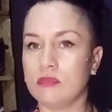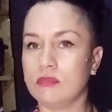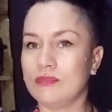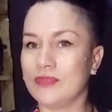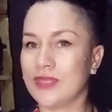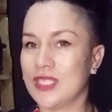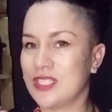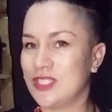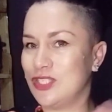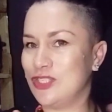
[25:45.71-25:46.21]

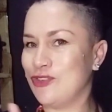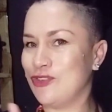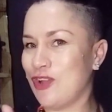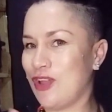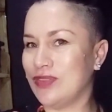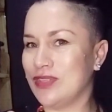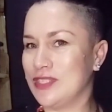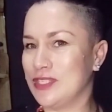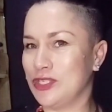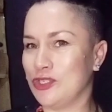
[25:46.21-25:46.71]
this is not
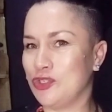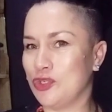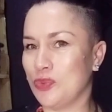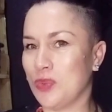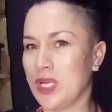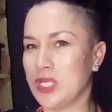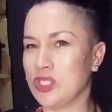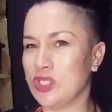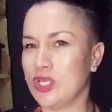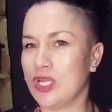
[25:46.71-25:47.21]
the
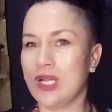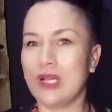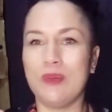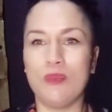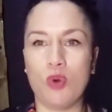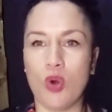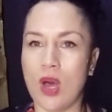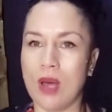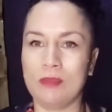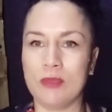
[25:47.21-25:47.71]
situation
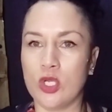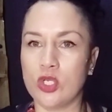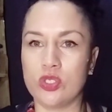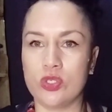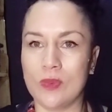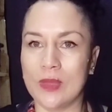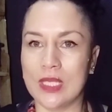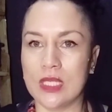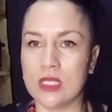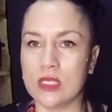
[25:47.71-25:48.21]
anymore, I'm not
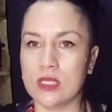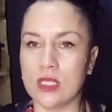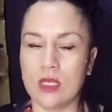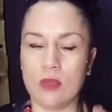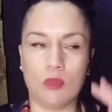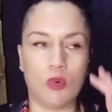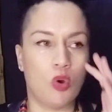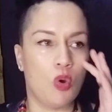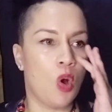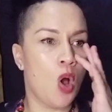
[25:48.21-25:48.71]
doing this
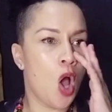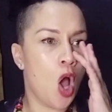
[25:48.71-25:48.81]
anymore.